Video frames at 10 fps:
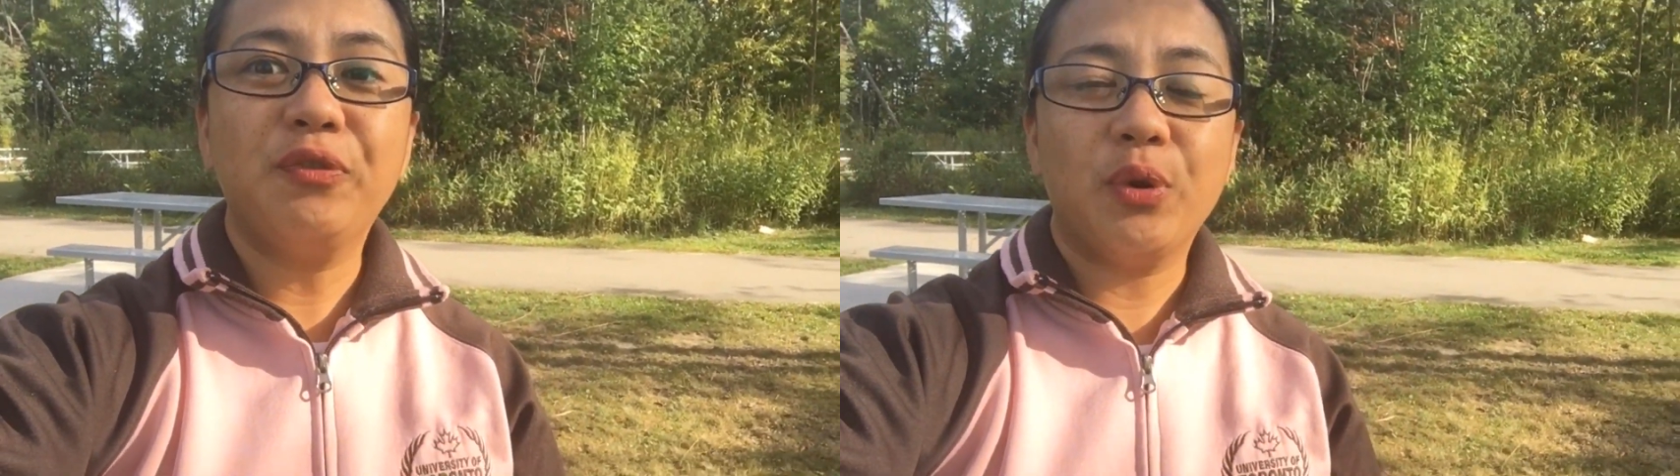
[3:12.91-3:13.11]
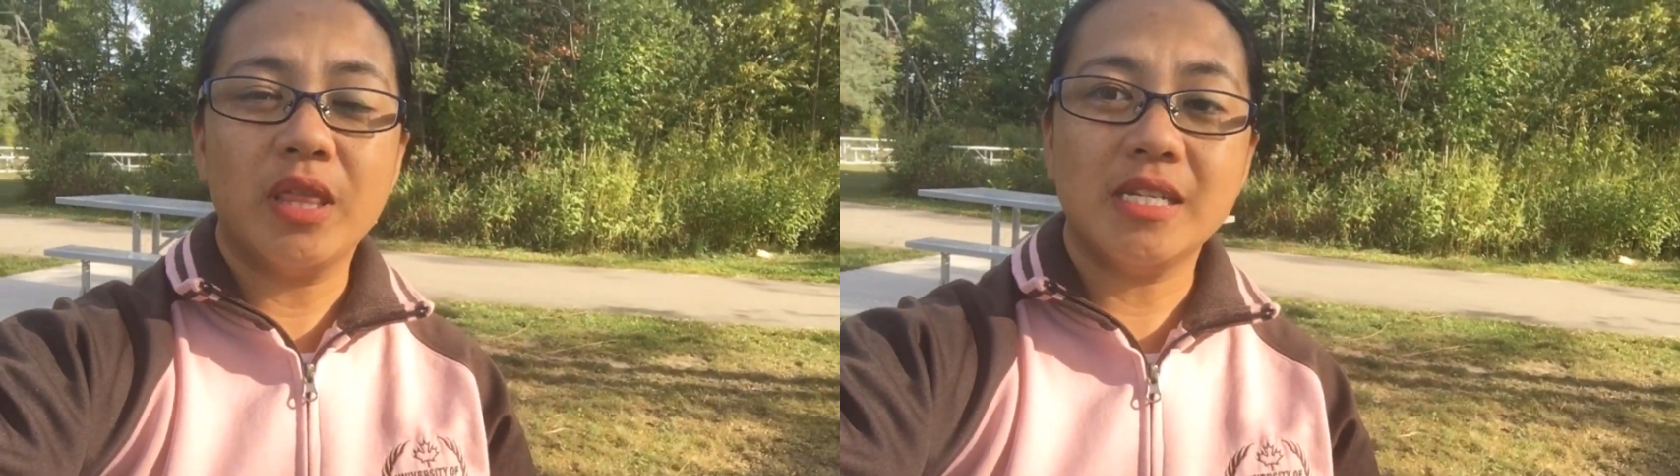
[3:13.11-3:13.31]

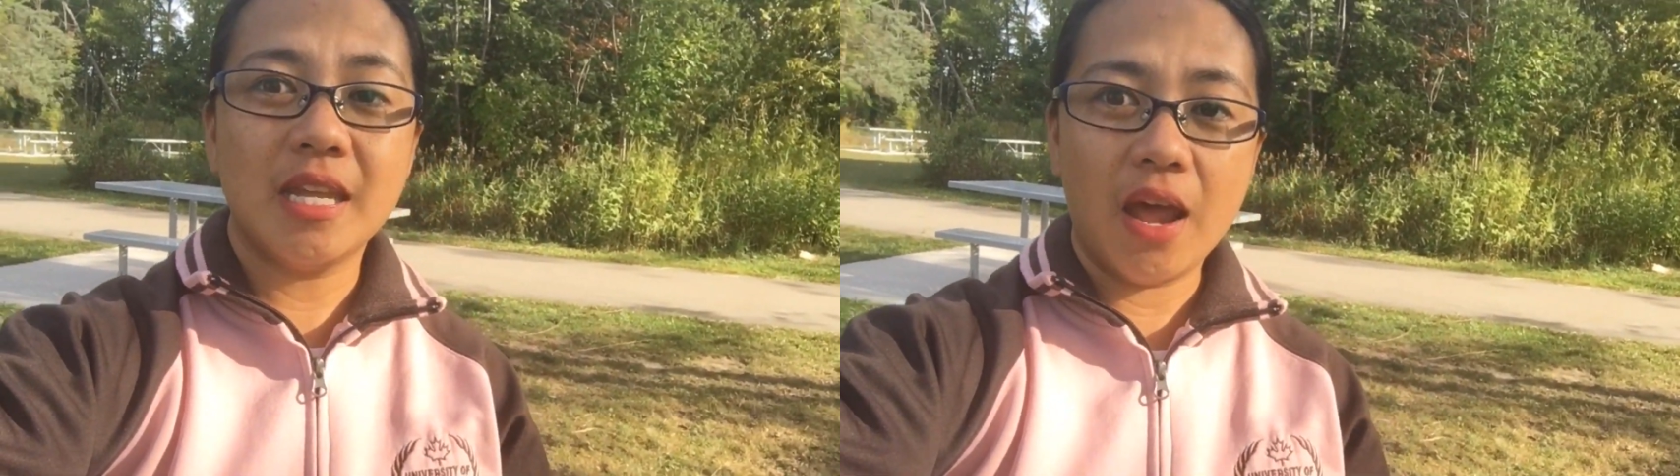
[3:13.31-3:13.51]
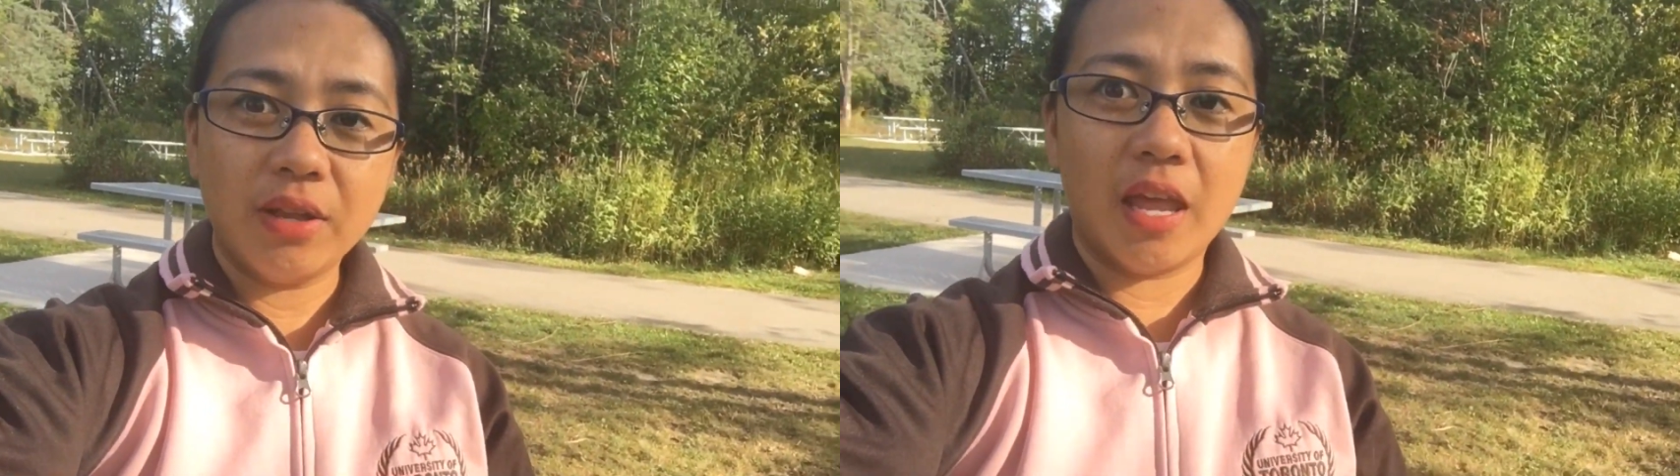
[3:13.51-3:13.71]
for the
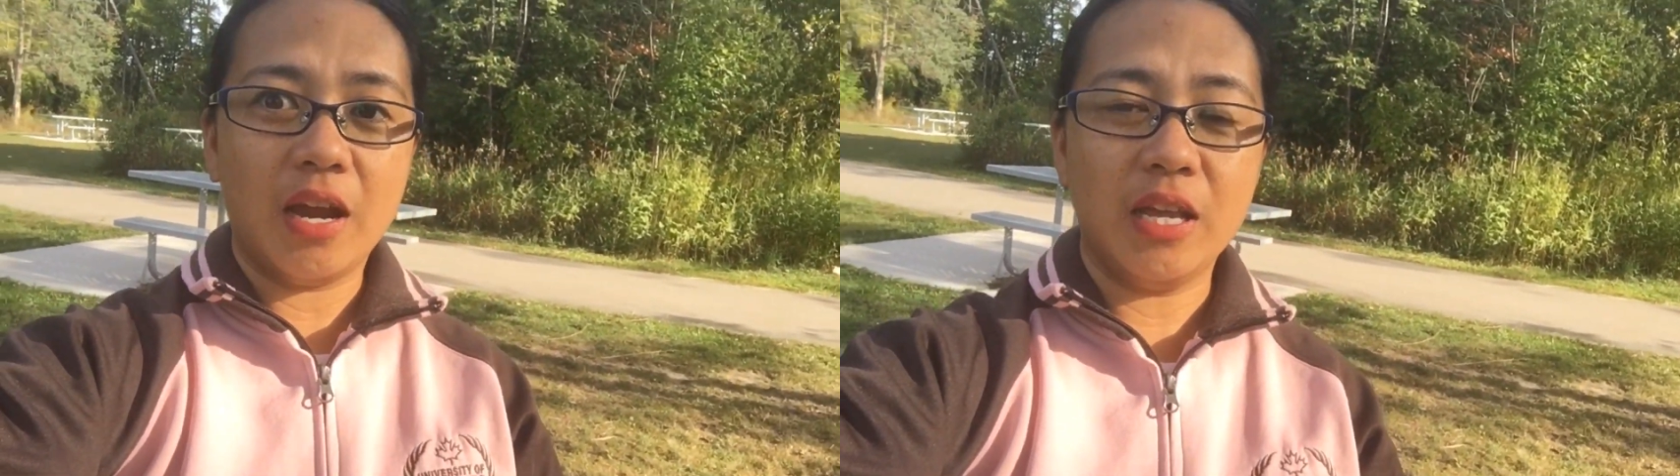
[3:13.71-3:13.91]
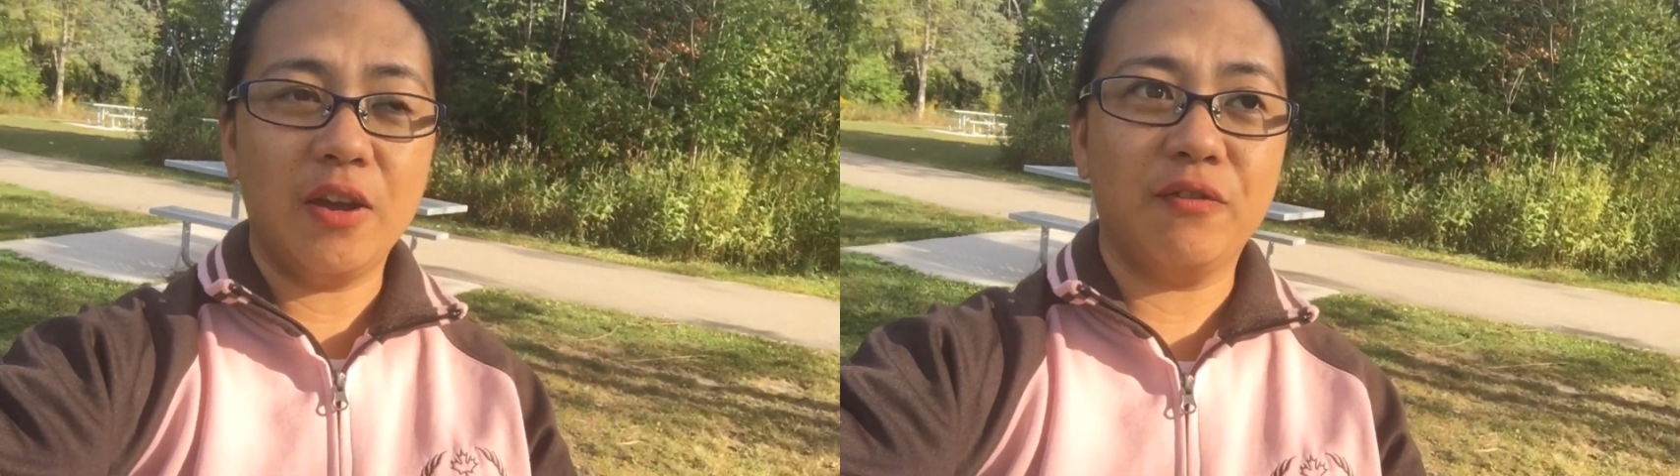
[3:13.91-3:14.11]
stay-out
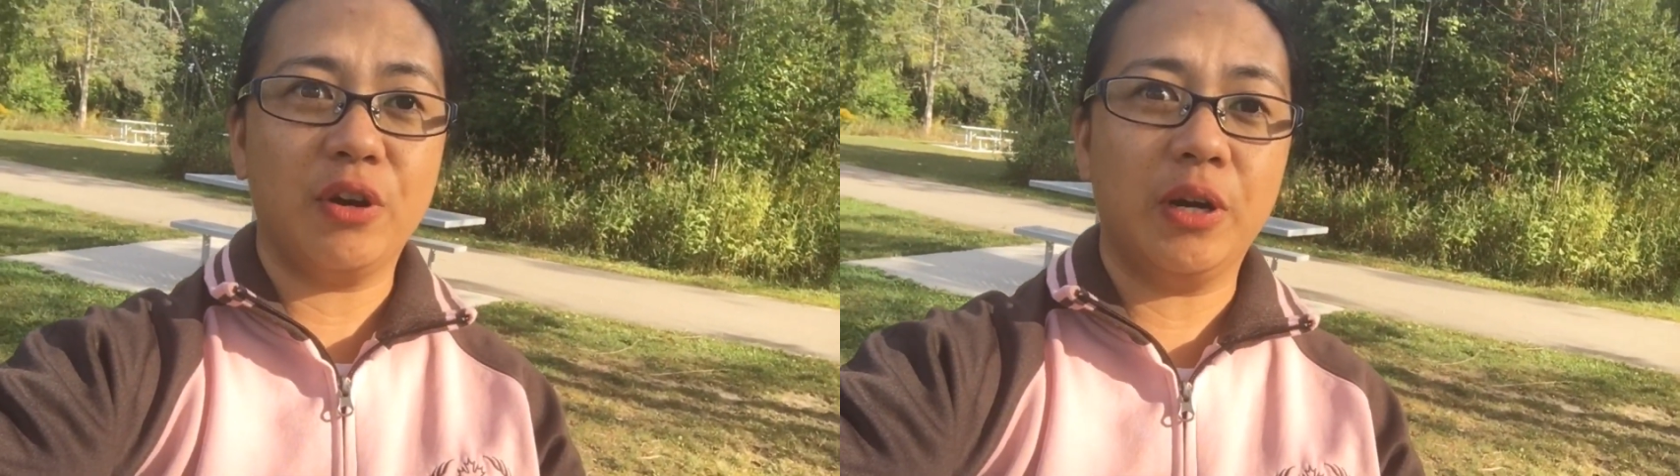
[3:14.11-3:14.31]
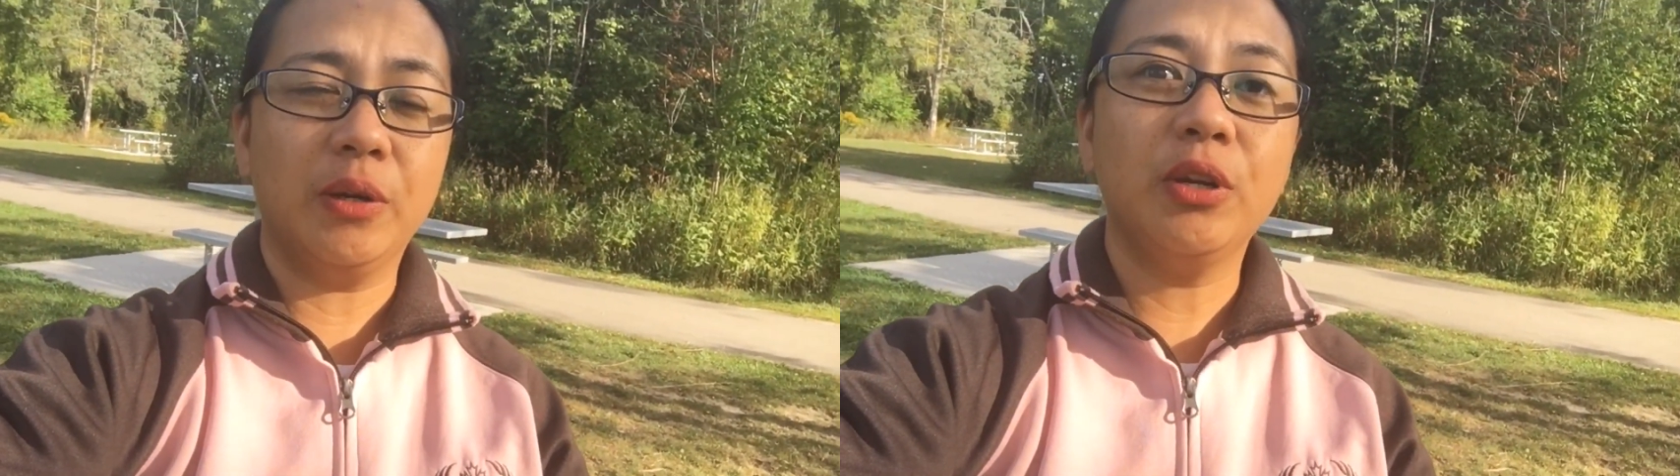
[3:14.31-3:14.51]

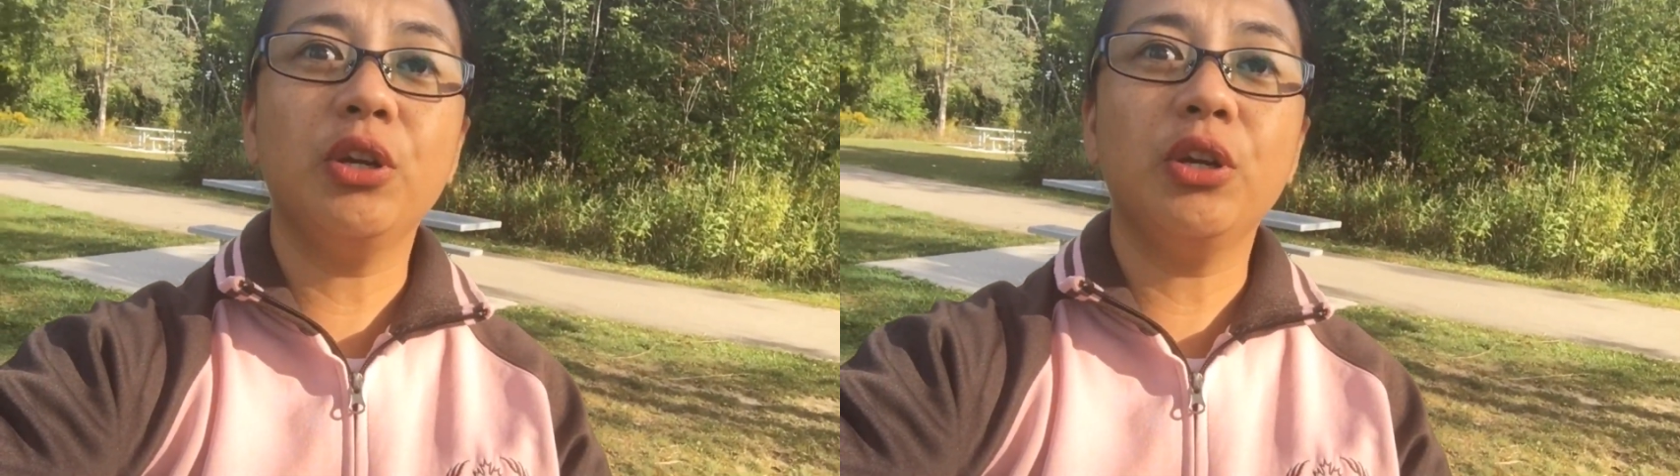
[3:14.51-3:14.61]
caregiver,